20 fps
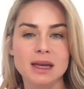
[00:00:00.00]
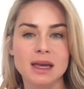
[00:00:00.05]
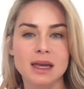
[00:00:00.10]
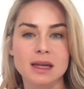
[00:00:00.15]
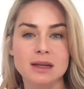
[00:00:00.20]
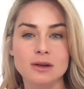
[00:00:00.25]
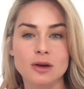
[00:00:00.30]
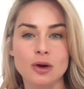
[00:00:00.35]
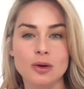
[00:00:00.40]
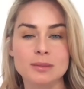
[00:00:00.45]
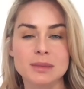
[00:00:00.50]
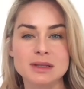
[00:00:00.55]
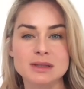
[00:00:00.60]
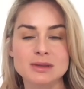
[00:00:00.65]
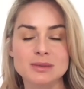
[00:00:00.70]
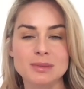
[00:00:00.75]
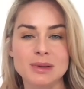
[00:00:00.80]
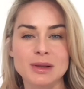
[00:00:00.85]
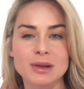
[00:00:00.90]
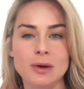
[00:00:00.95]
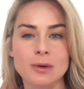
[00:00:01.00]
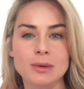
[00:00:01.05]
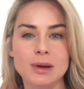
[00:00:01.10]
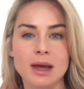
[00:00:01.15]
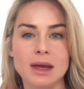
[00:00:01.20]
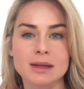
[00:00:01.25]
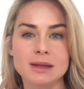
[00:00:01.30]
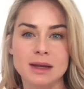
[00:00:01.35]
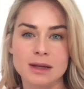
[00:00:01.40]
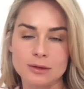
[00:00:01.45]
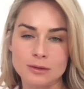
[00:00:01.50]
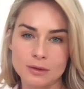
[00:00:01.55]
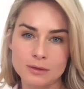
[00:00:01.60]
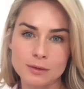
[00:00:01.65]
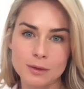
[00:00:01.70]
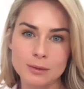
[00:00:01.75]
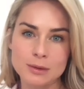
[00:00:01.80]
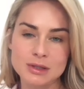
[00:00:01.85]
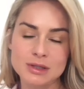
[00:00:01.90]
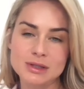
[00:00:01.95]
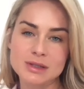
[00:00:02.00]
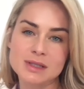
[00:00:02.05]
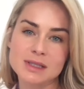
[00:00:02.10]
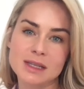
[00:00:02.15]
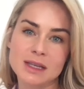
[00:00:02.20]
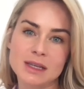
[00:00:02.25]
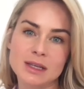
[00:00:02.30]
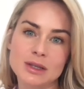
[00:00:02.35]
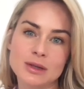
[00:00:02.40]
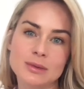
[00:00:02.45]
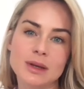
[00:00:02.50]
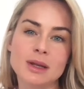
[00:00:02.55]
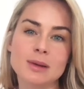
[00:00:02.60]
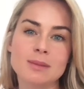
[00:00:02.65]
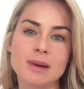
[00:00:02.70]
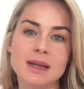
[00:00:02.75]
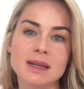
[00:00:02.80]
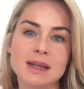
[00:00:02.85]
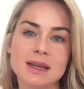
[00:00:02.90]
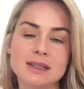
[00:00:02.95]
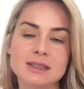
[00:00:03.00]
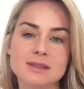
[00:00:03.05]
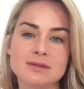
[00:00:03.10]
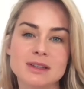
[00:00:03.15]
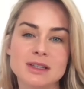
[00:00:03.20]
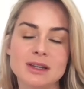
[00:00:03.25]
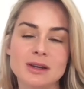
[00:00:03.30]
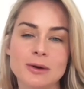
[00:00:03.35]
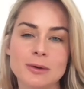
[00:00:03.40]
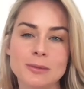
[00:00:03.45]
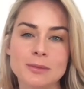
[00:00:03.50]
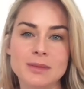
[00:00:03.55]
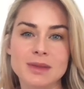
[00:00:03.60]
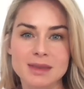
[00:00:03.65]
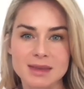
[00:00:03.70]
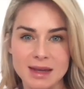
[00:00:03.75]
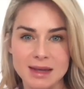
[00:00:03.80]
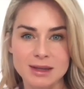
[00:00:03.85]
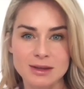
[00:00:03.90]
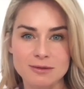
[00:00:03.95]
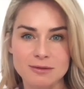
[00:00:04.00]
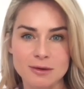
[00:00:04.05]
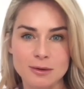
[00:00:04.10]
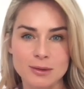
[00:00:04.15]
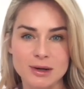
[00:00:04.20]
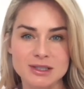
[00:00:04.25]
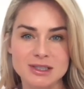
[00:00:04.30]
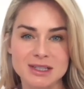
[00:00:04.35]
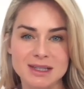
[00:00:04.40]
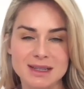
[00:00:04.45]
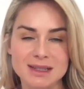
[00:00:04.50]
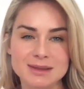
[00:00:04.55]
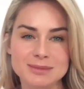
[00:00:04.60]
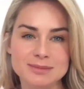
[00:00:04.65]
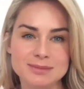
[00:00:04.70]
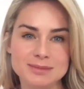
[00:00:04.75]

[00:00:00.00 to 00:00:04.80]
in comments below, and I look forward to seeing you in my next video. Thank you for watching.